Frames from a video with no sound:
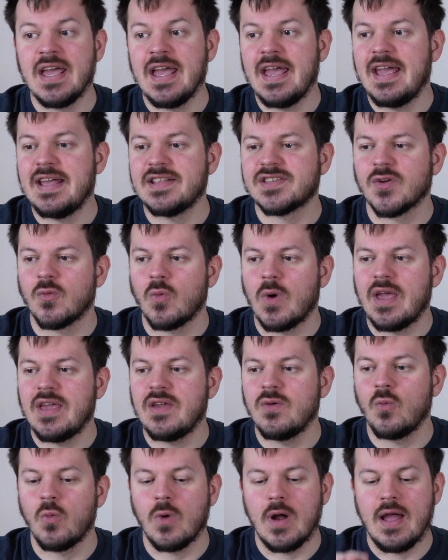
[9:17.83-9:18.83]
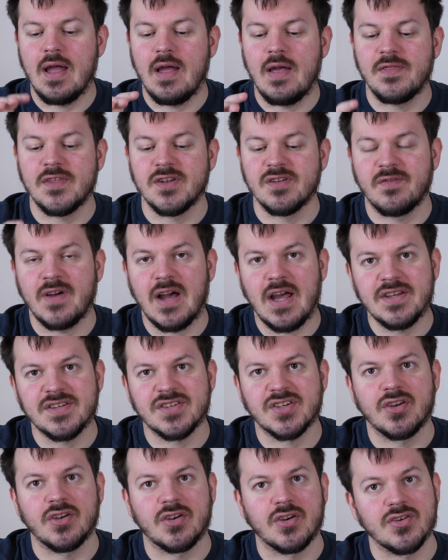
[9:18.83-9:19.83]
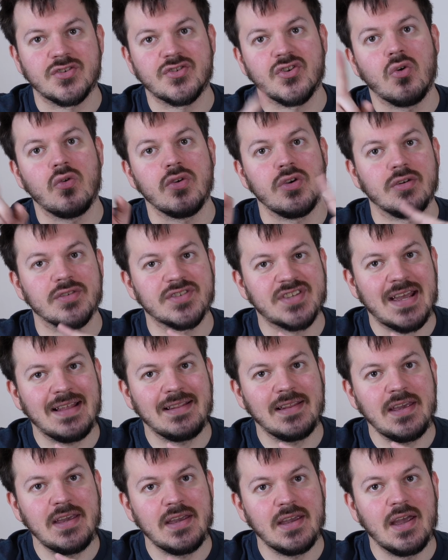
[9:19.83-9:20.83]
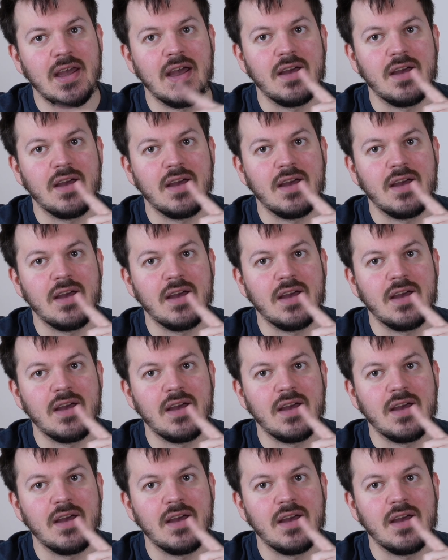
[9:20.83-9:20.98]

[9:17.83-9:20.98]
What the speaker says: it's a way where the device can control your telly